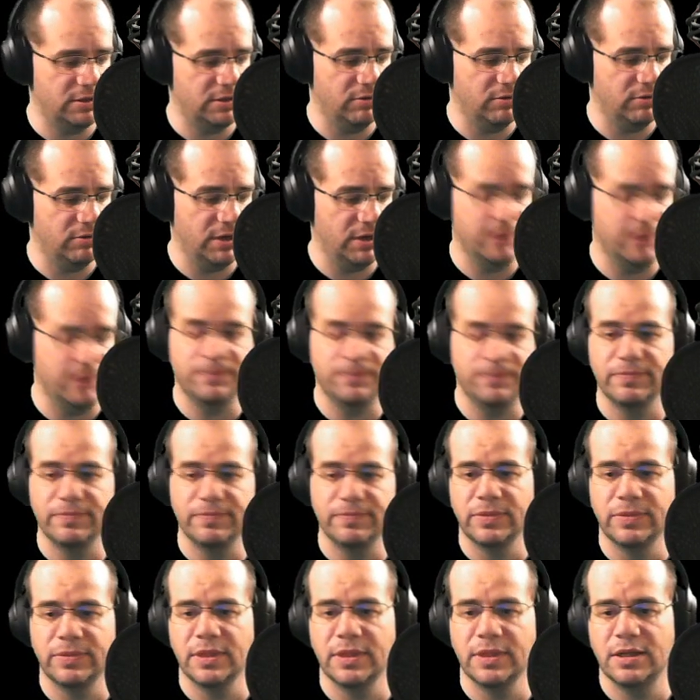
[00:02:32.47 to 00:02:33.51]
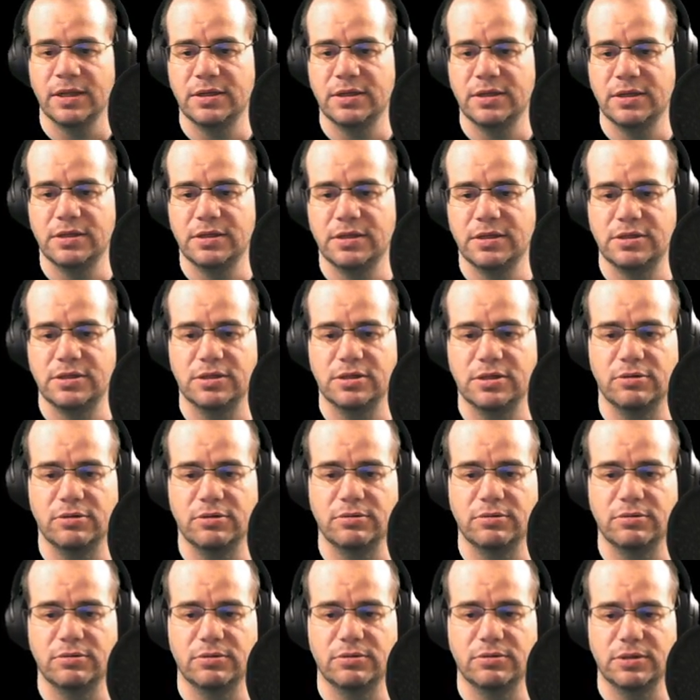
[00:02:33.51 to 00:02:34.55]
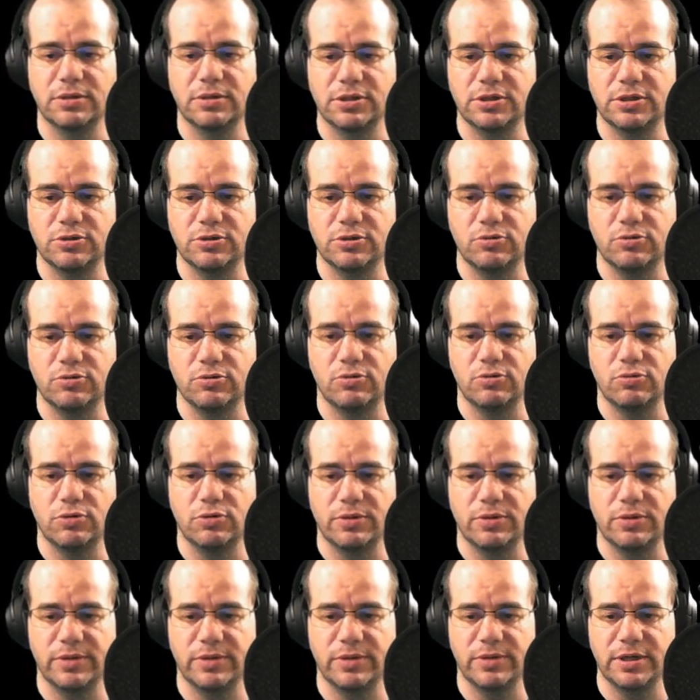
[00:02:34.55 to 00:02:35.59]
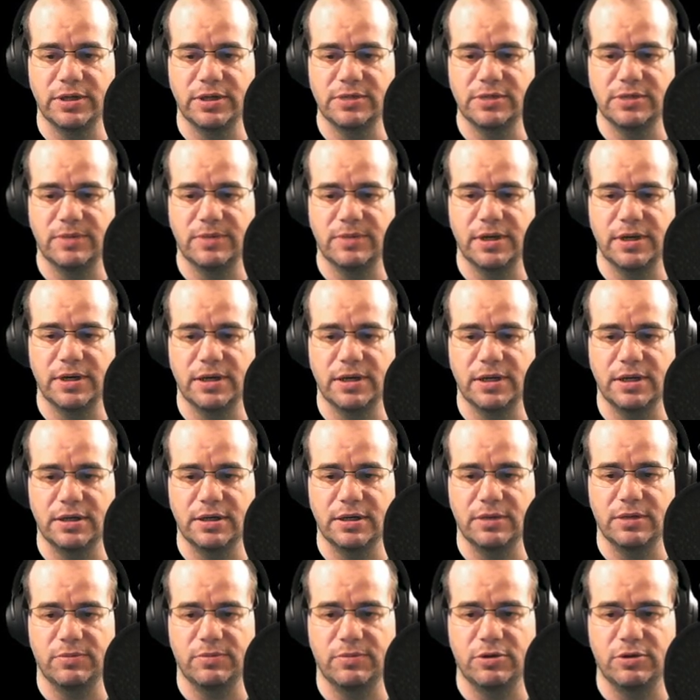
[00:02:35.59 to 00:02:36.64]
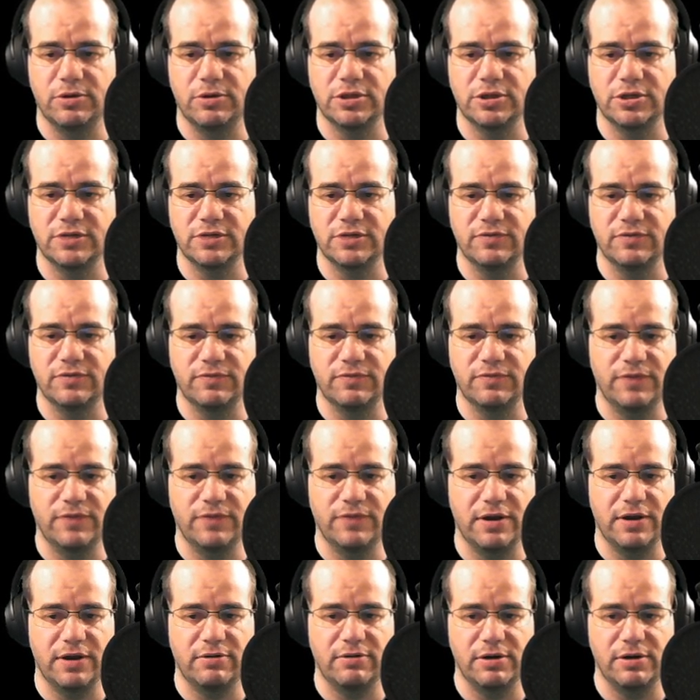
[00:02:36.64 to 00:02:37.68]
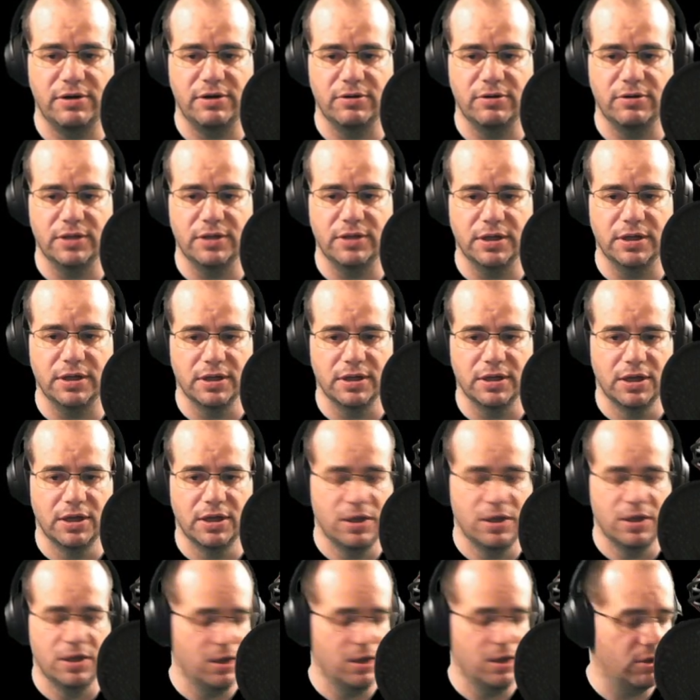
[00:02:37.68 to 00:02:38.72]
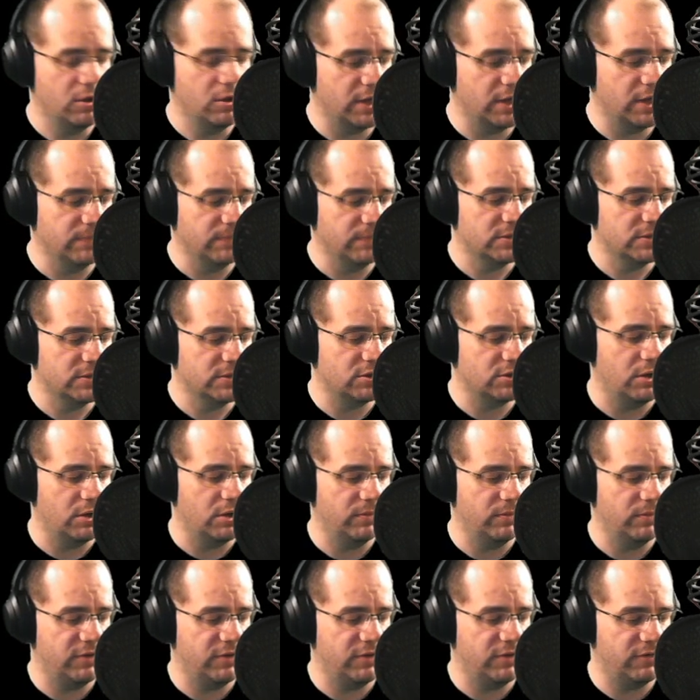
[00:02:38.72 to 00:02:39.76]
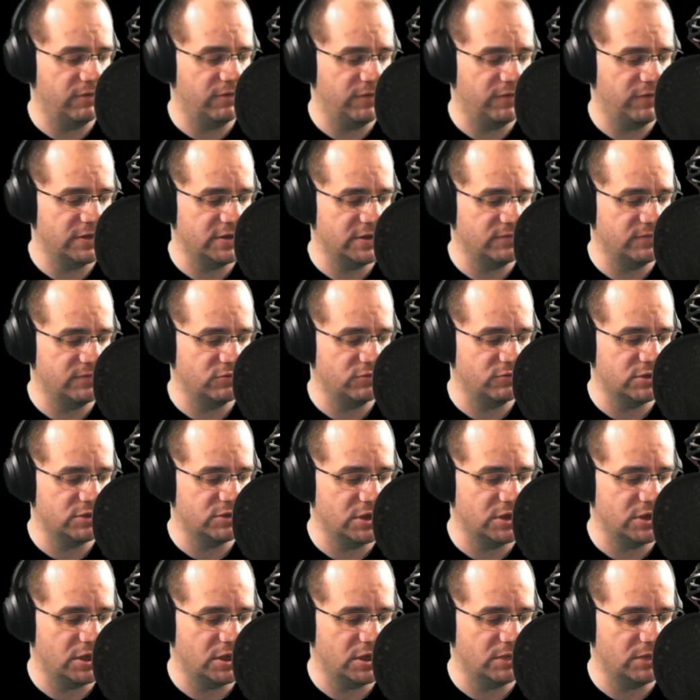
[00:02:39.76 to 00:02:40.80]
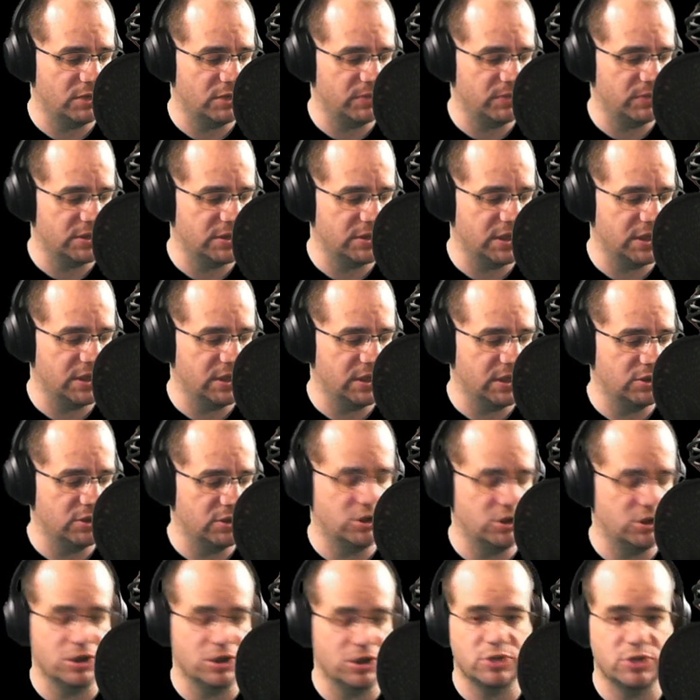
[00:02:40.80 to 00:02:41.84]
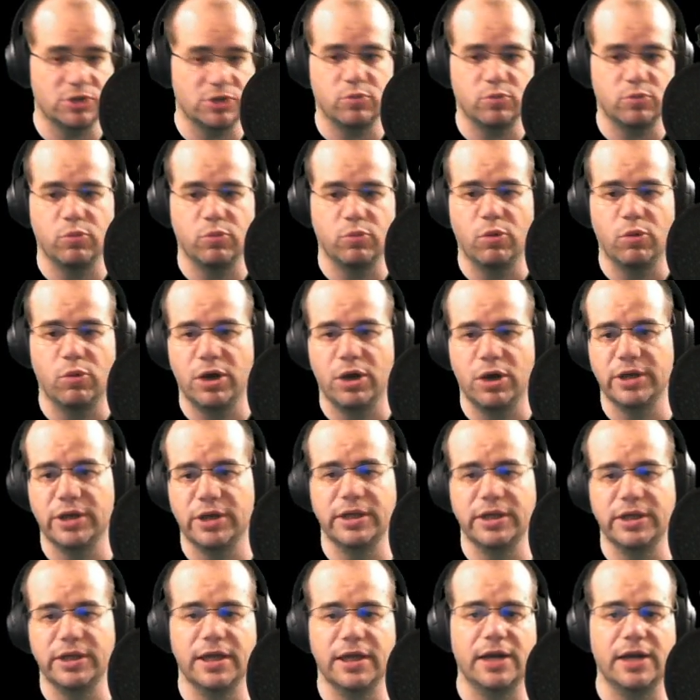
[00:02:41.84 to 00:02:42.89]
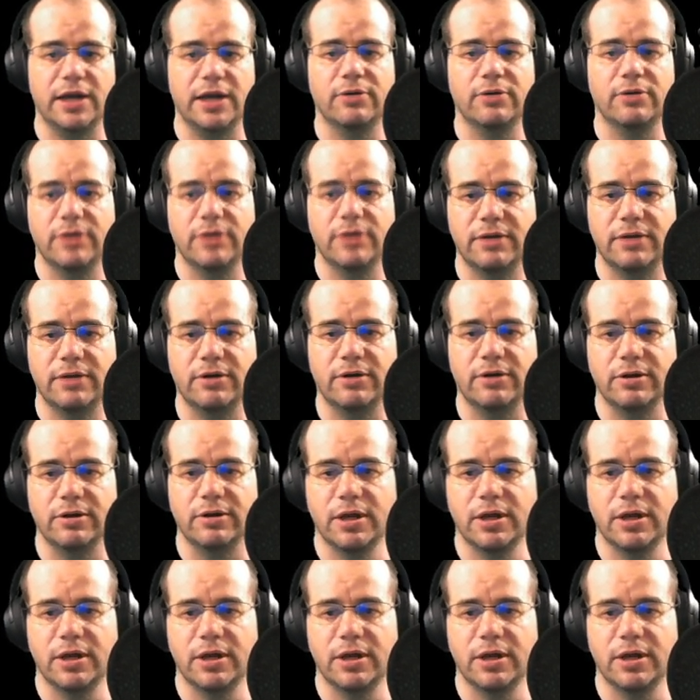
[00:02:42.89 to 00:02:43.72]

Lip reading: Okay, so this is all going to be explained. I apologize for a very long time. Okay, so I'm going to first of all start by taking just one yellow hero.